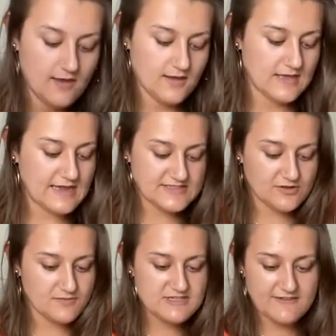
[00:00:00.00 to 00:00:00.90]
Yeah, so
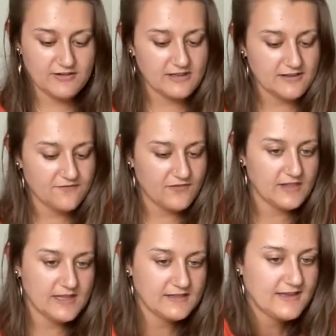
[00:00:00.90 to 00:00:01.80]
I'm definitely
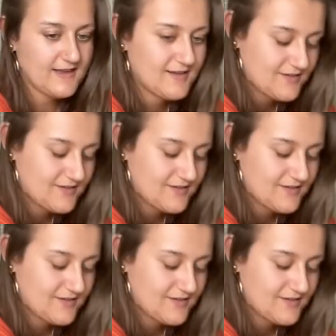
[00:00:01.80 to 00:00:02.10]
feeling like,